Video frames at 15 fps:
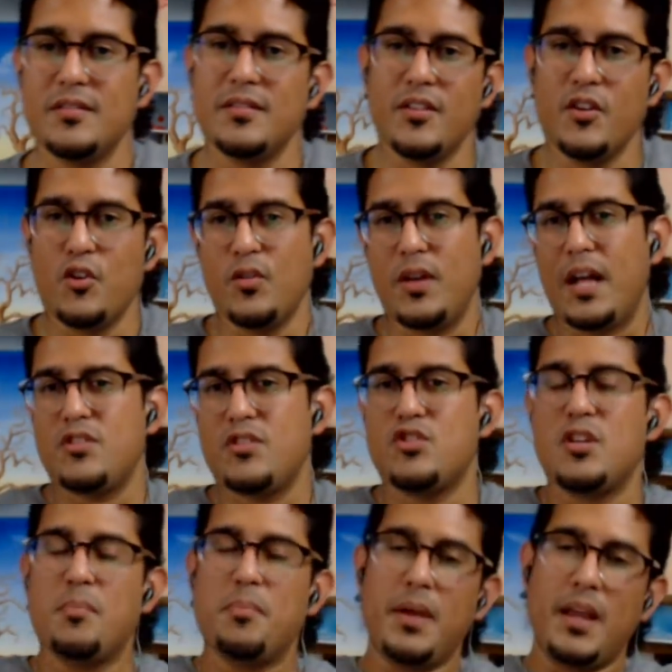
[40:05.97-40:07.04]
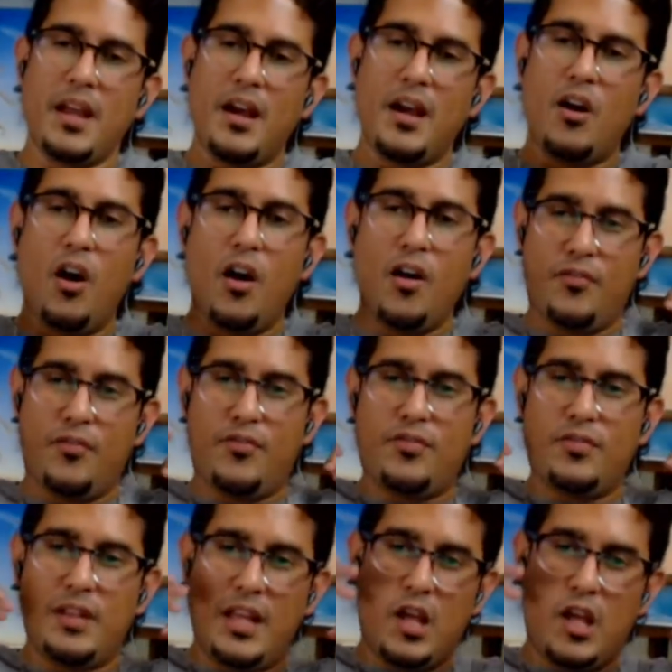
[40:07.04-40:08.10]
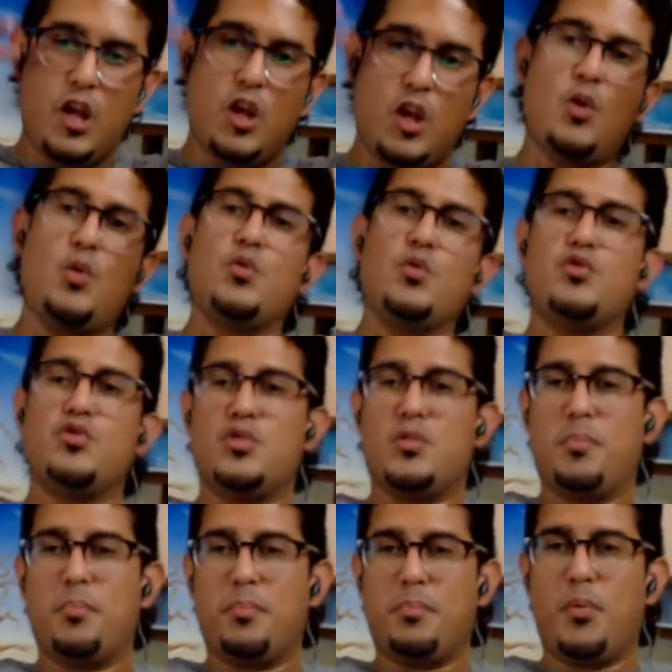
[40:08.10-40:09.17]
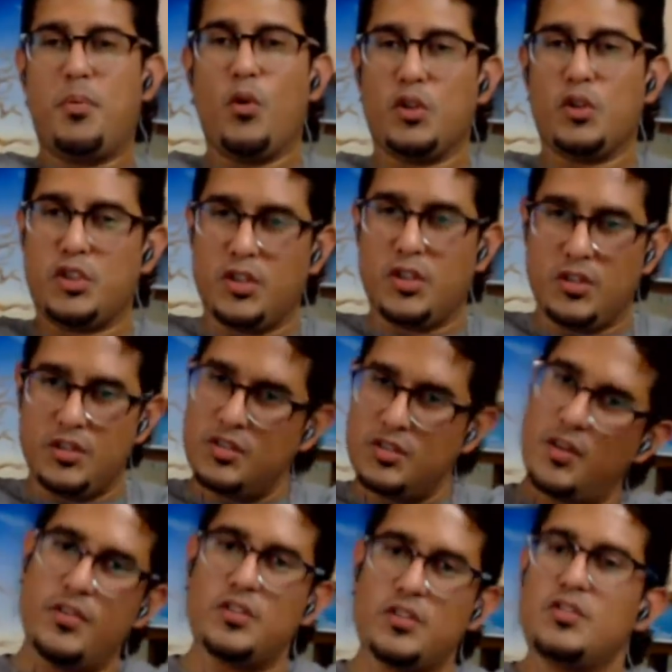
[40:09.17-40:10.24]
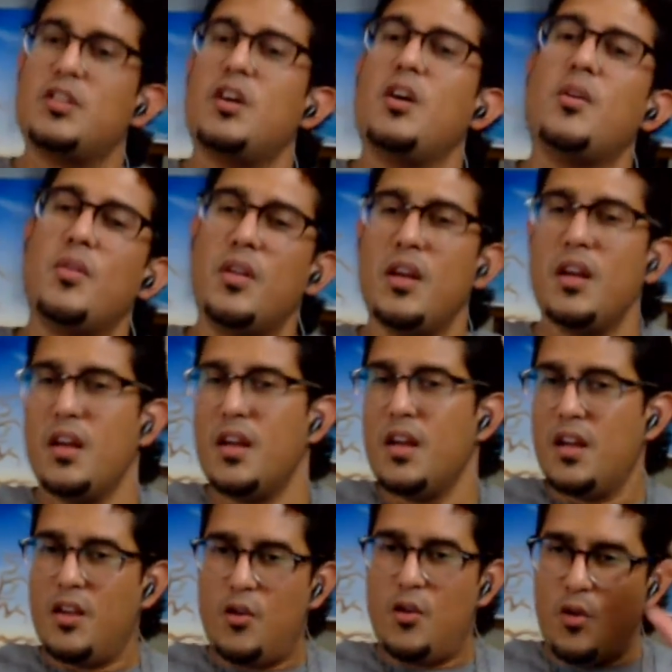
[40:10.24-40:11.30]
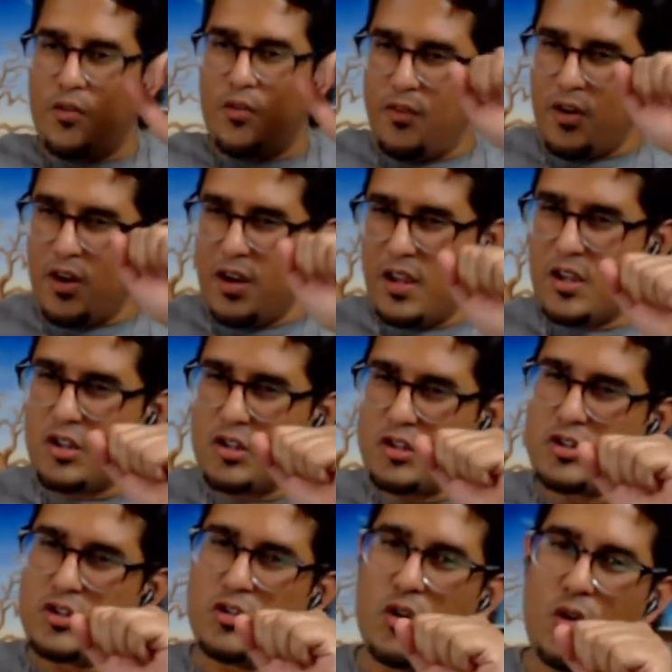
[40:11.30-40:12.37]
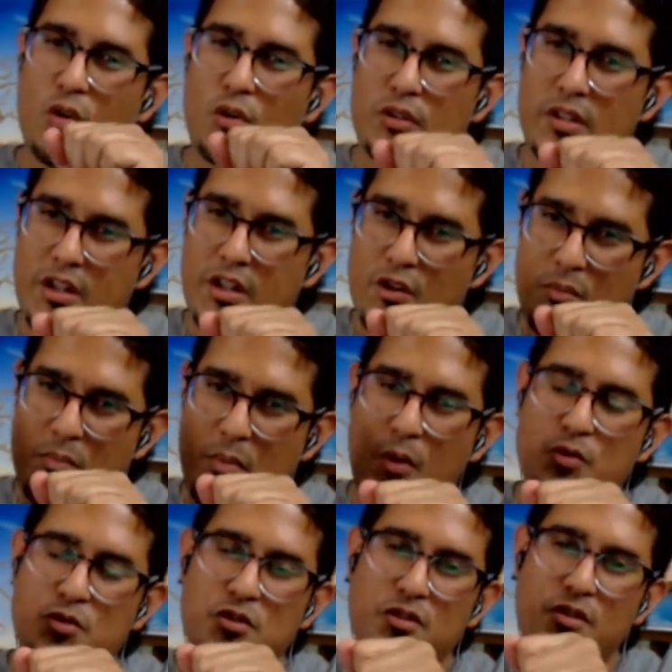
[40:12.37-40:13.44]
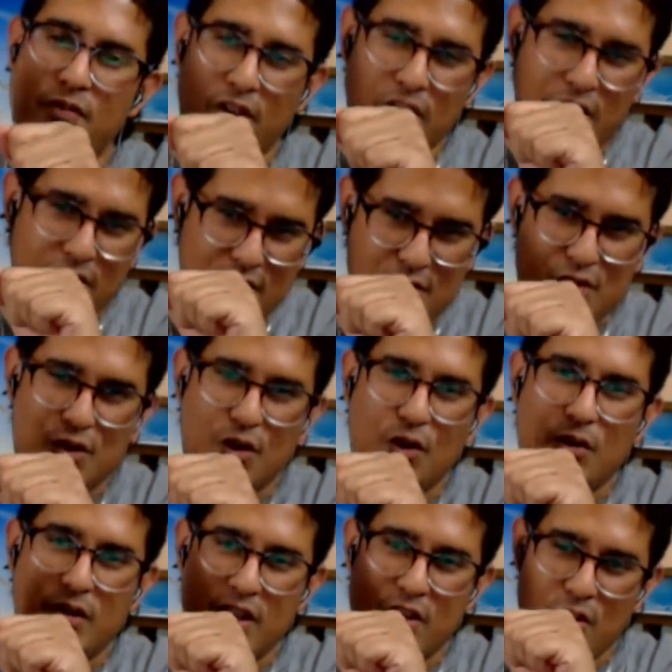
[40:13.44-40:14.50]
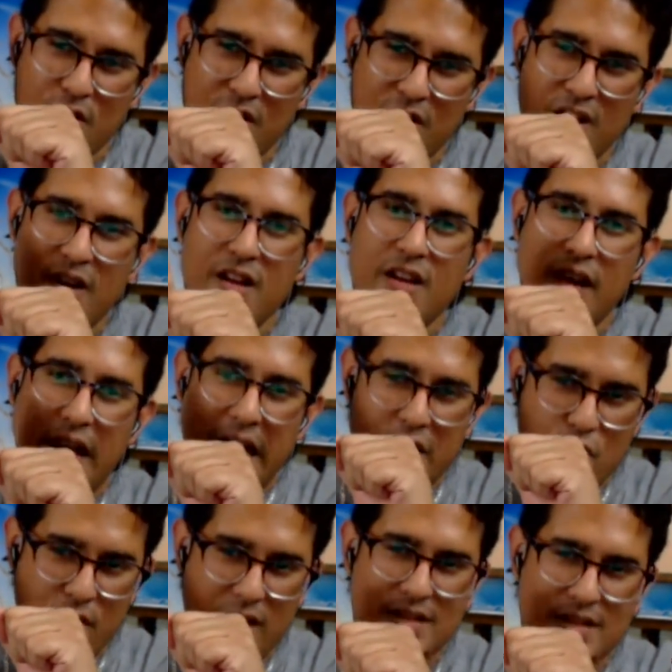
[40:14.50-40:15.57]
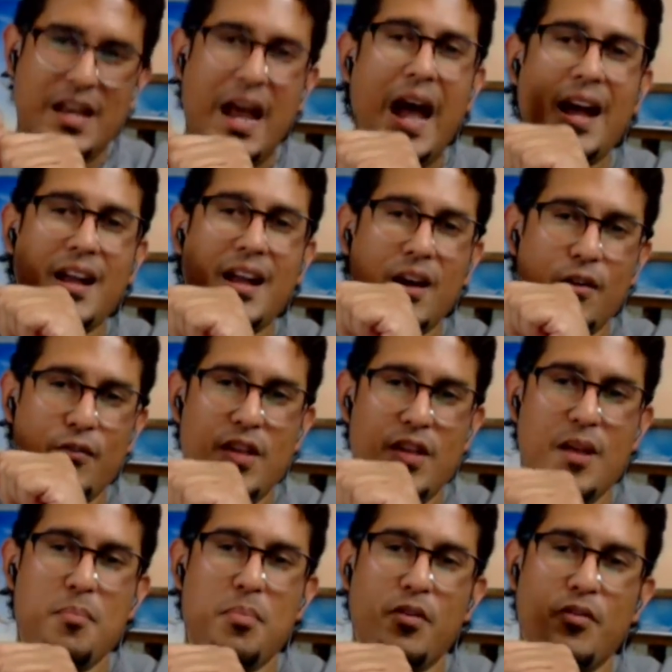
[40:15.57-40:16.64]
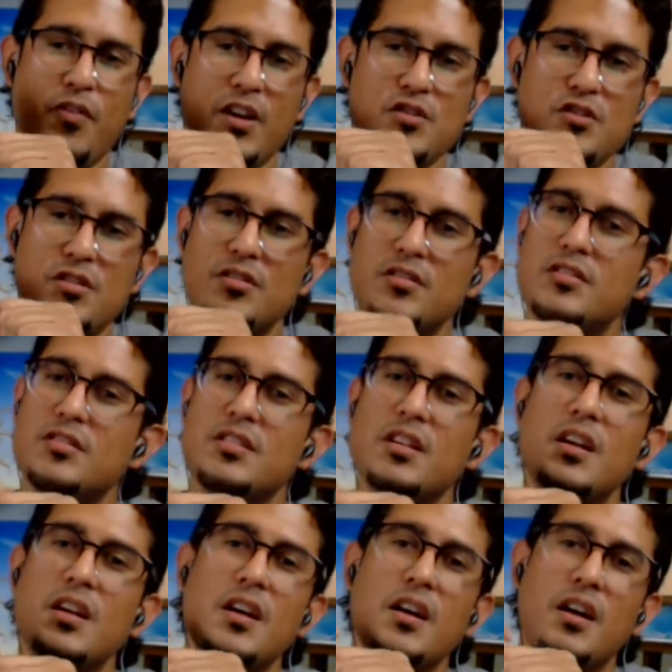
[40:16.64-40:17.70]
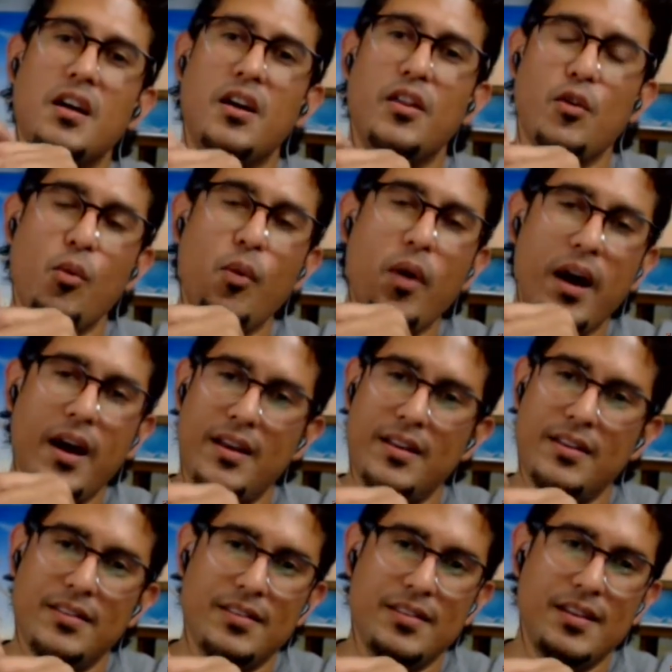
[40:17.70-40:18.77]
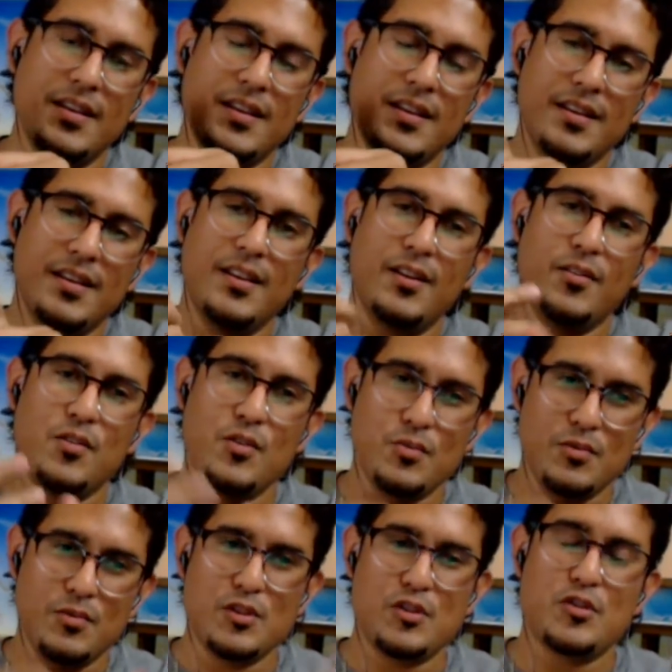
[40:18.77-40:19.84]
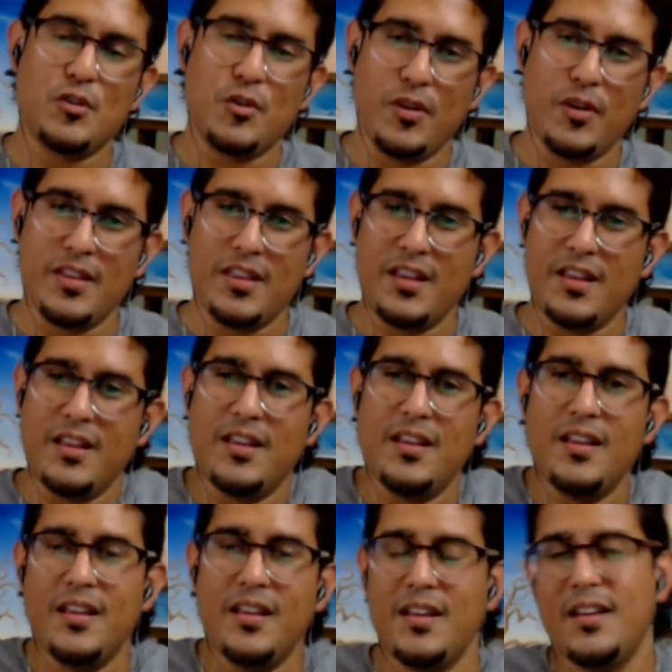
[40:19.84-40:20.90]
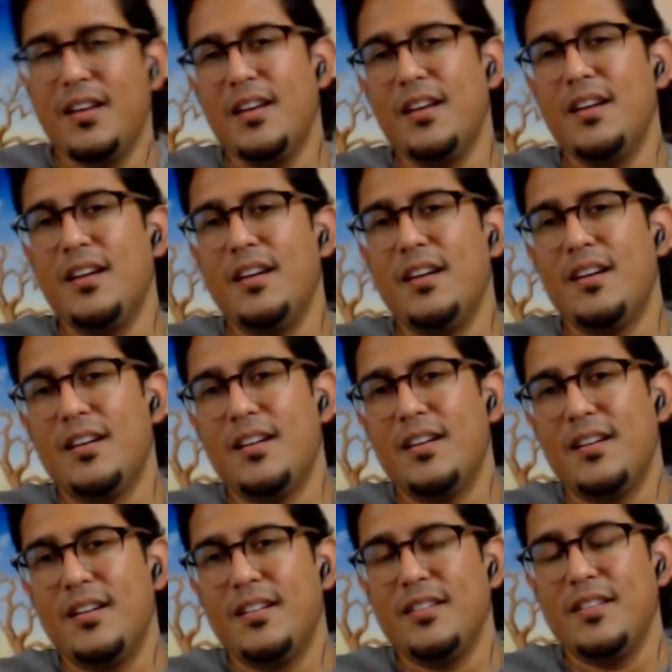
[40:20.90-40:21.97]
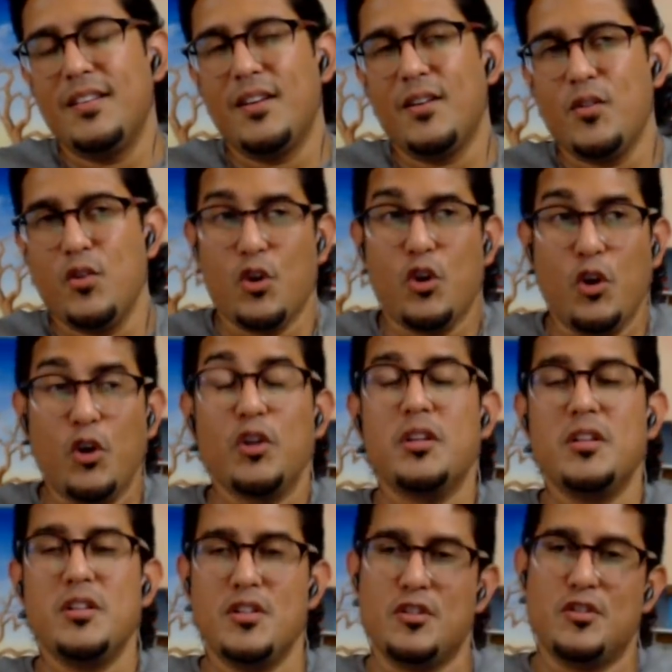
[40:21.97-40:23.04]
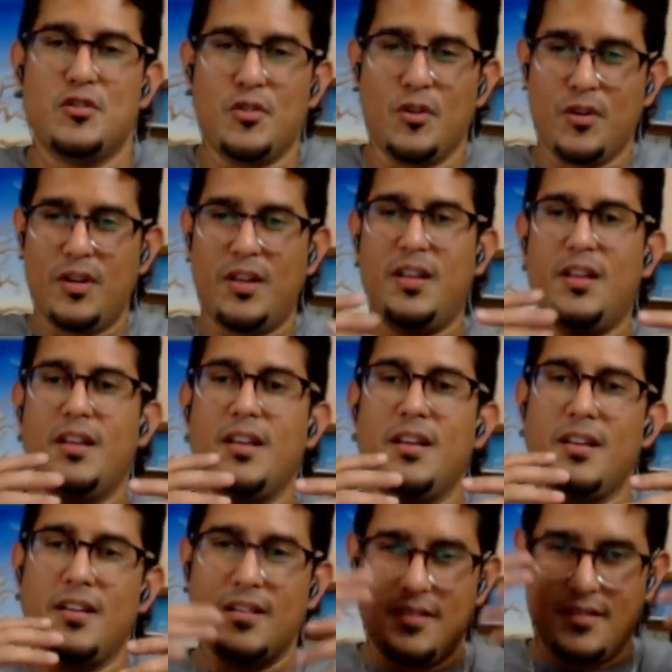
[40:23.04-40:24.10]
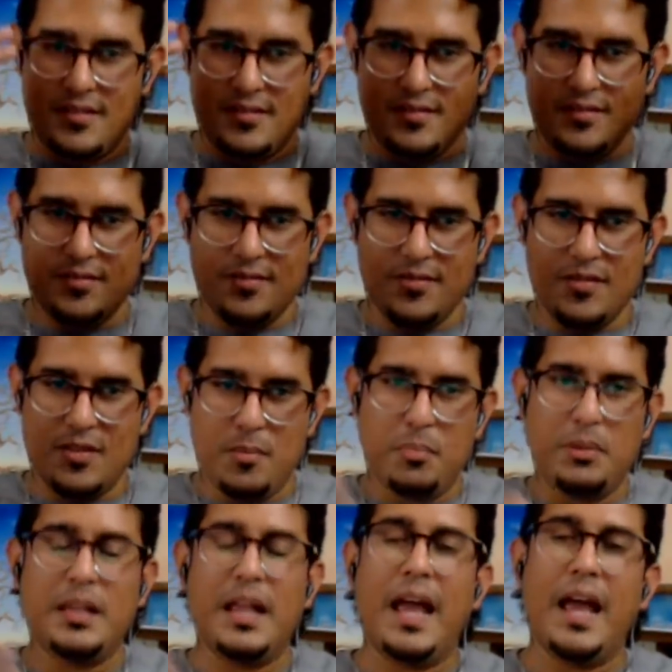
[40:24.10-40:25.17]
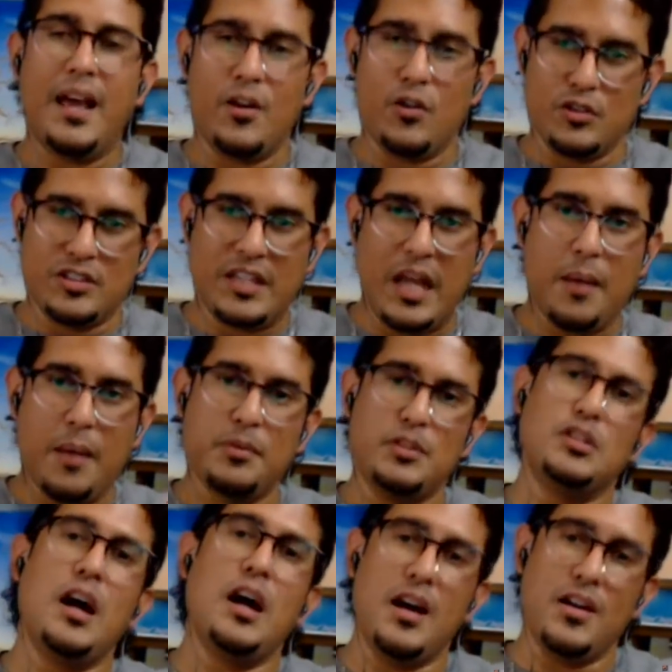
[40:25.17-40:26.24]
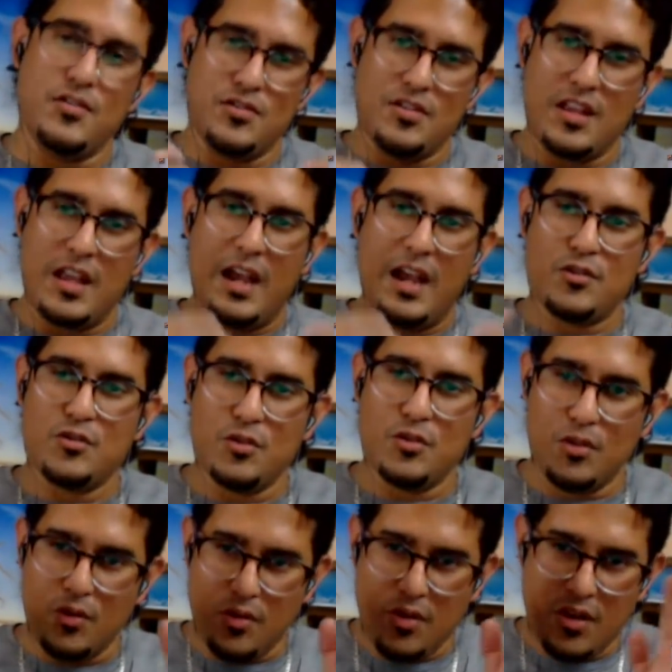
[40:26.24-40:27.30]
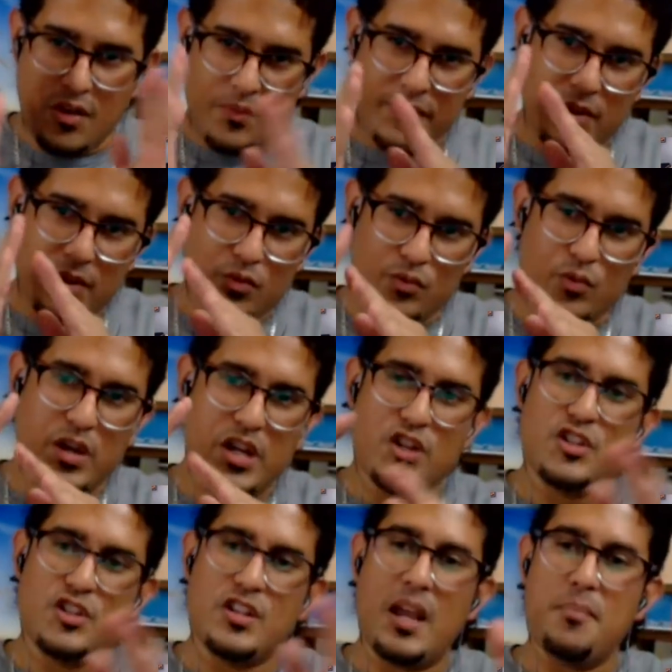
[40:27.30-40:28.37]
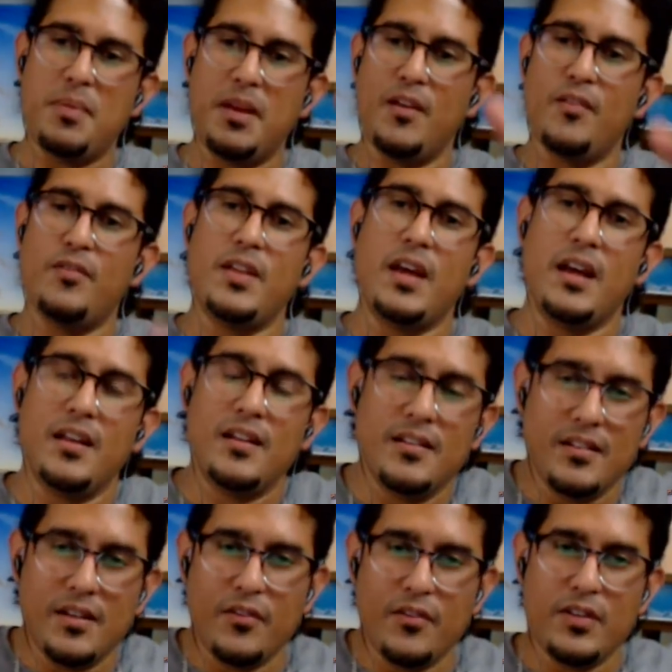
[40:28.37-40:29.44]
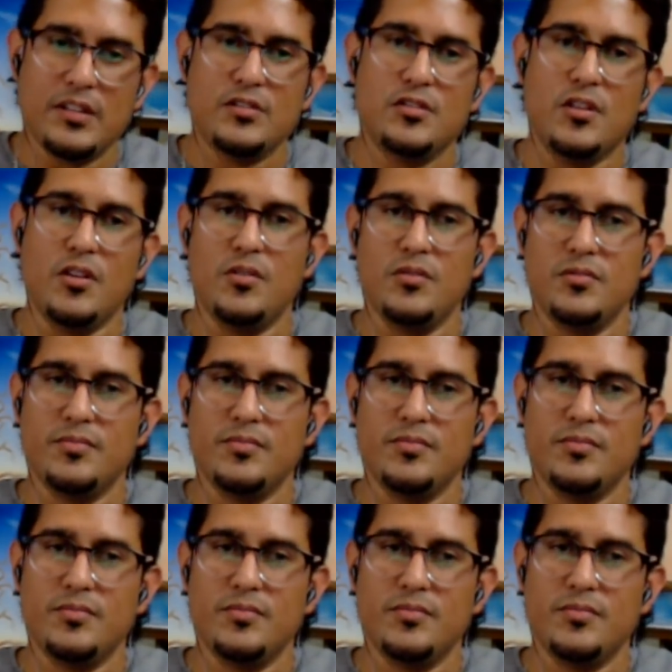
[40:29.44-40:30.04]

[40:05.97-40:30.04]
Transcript: You're not chipping off like huge portions of the stone. You are very controlled in your motion, very controlled in your attack of the imperfections. Otherwise, you destroy the, you could destroy the plan or sabotage the actual reshaping of that stone.